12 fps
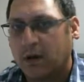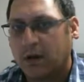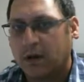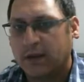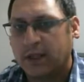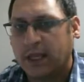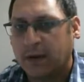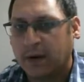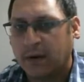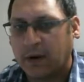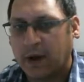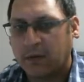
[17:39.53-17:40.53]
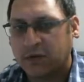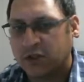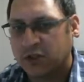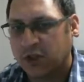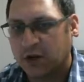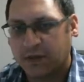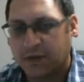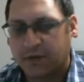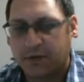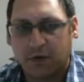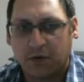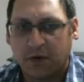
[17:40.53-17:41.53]
a team. I was just gonna
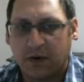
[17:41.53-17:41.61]
throw